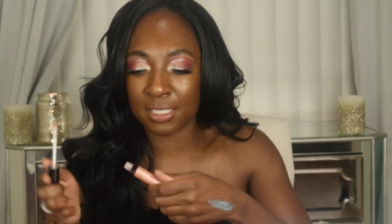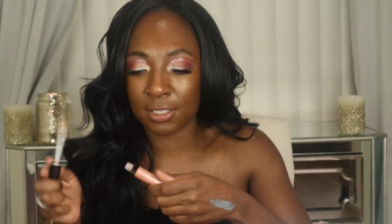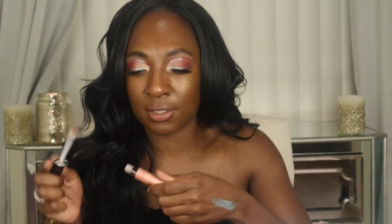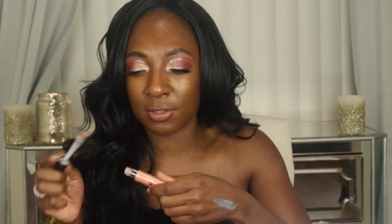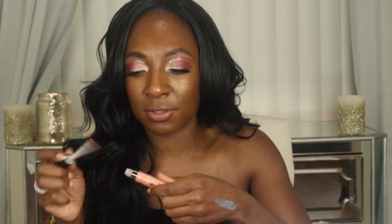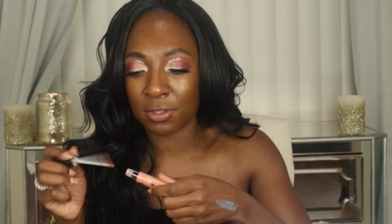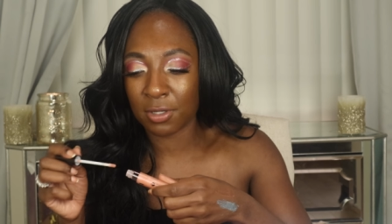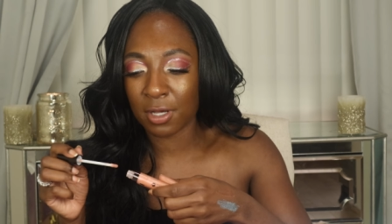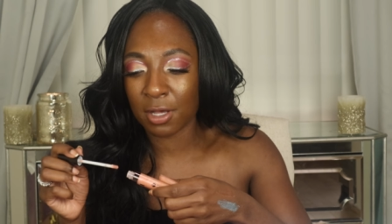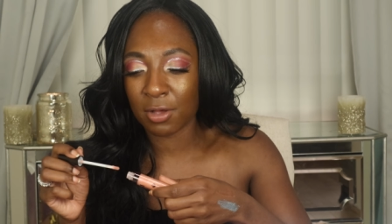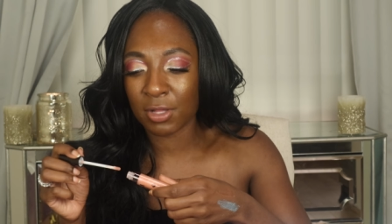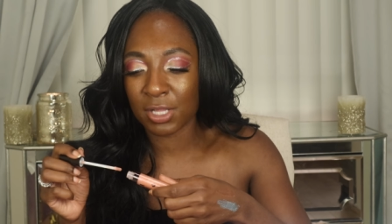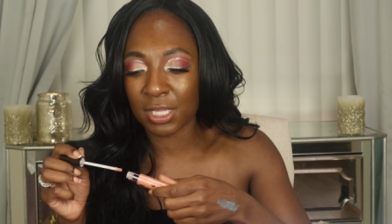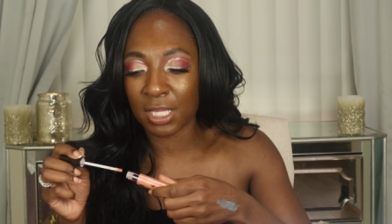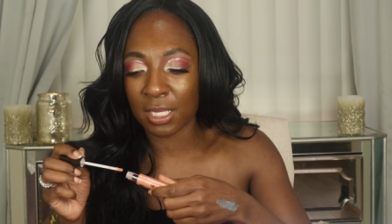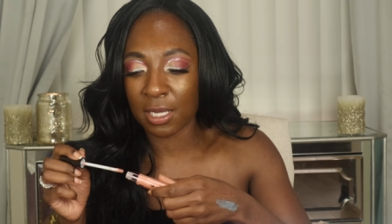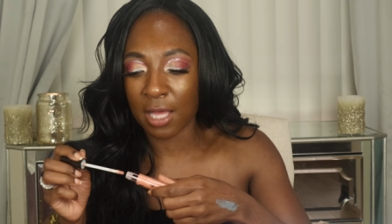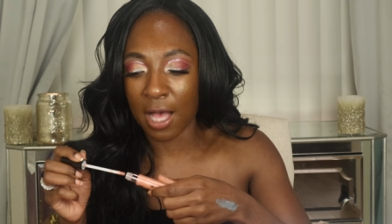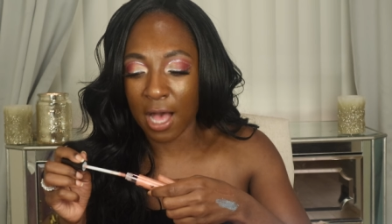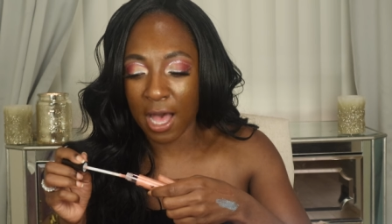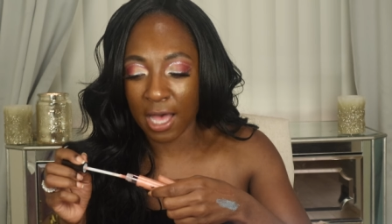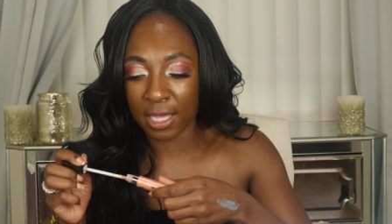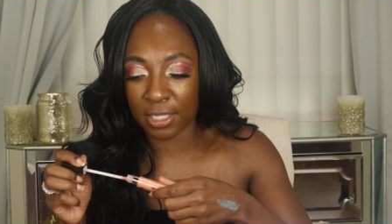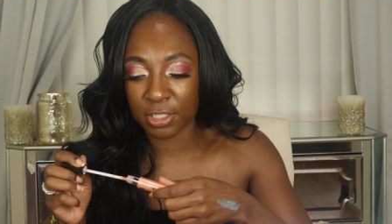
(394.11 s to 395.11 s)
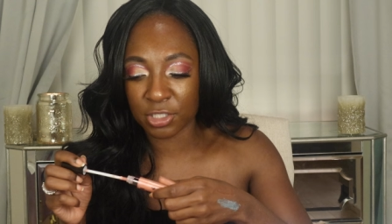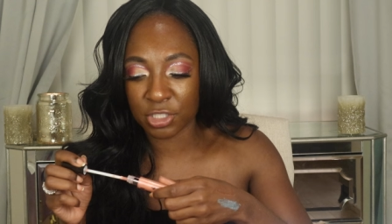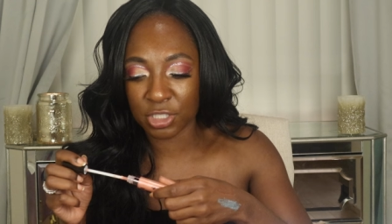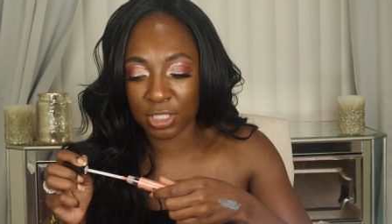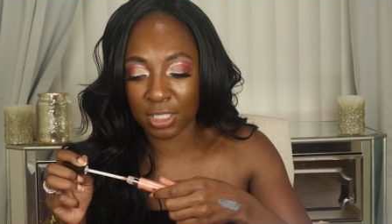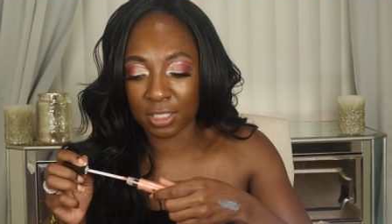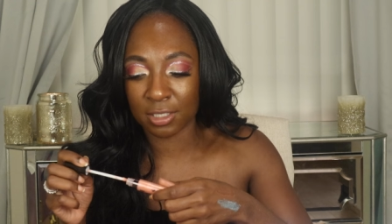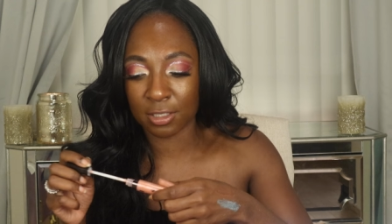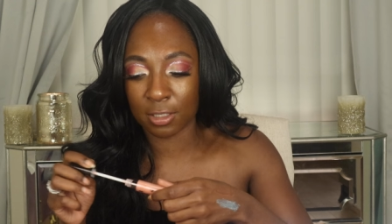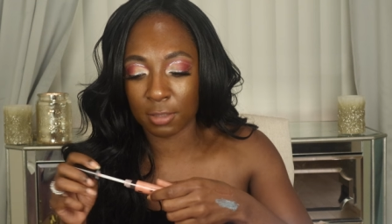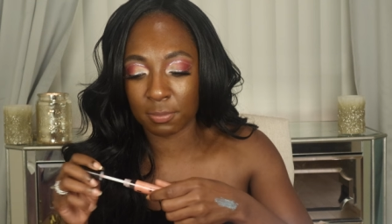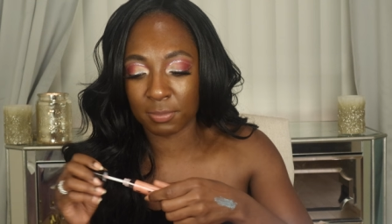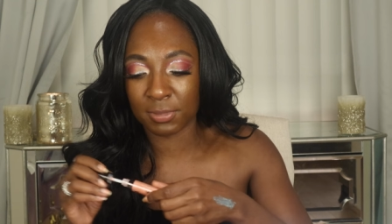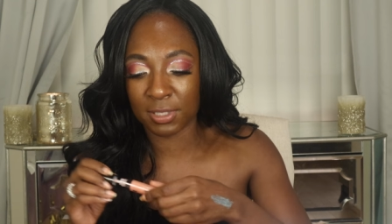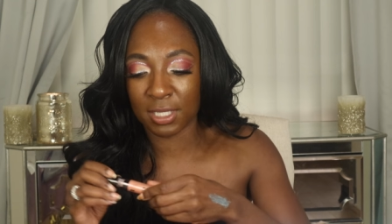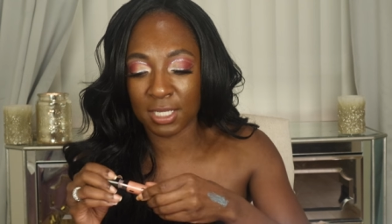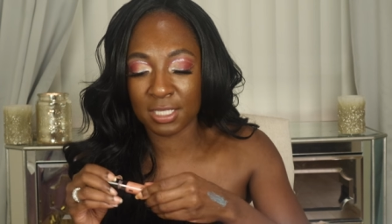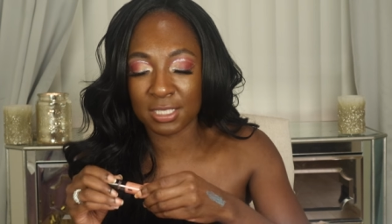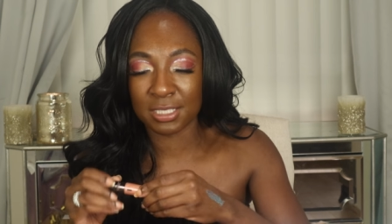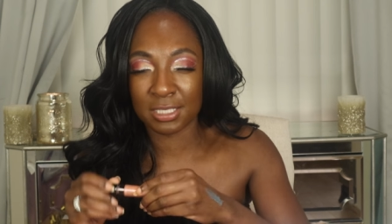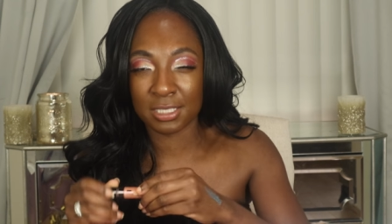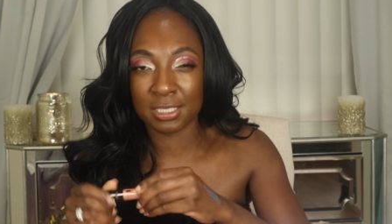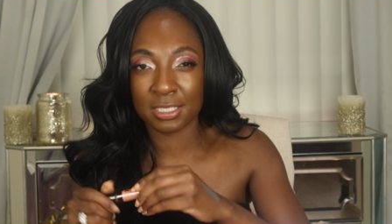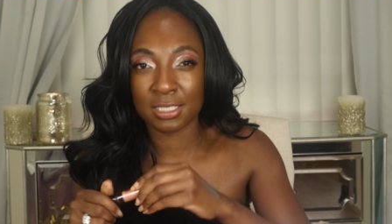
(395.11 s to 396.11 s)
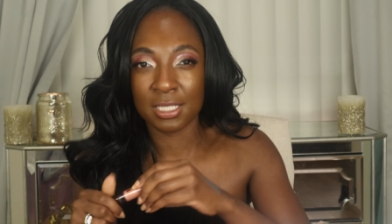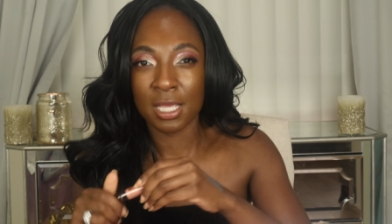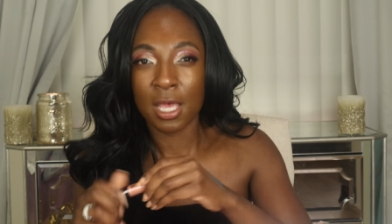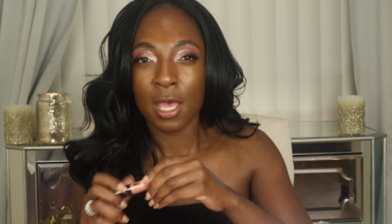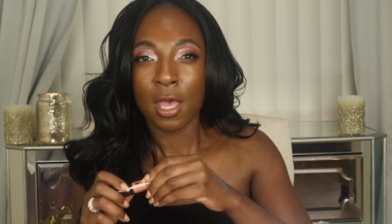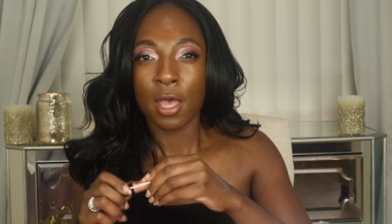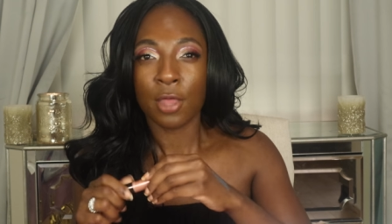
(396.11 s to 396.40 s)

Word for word: You know how a lot of High Shine lip glosses,